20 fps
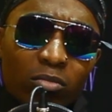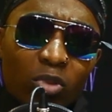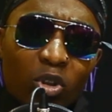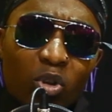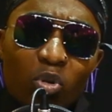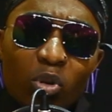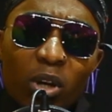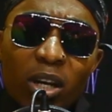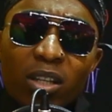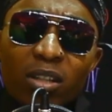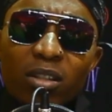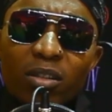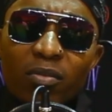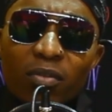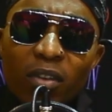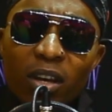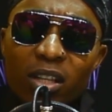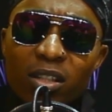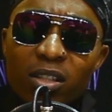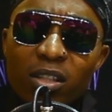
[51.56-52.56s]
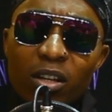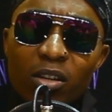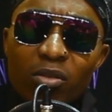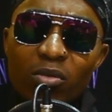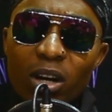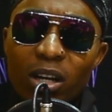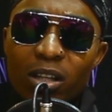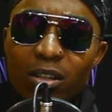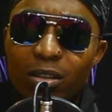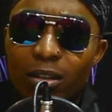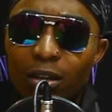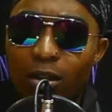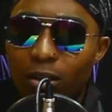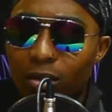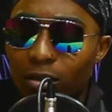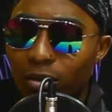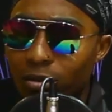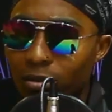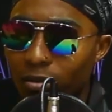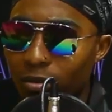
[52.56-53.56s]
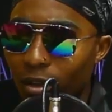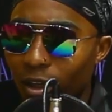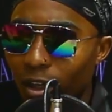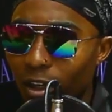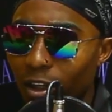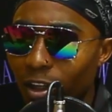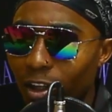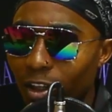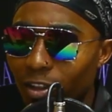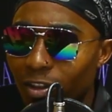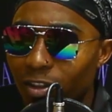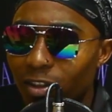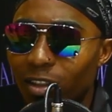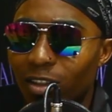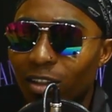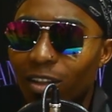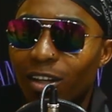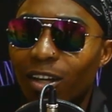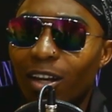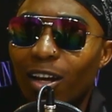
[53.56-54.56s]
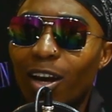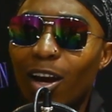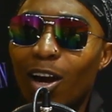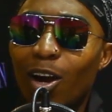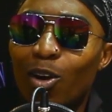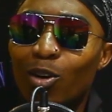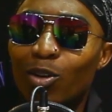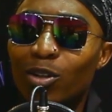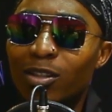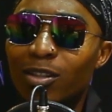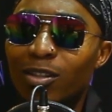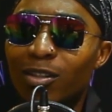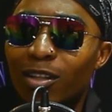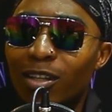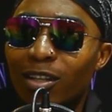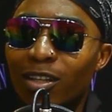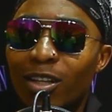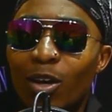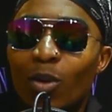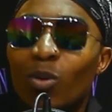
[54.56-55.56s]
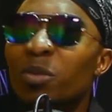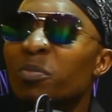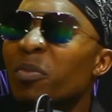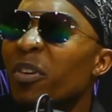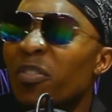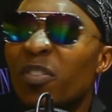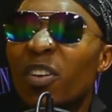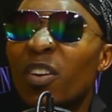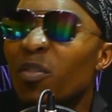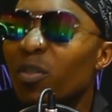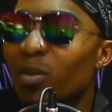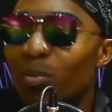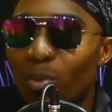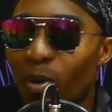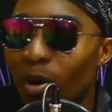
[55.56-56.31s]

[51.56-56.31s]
creative essay writer, English. That was my favorite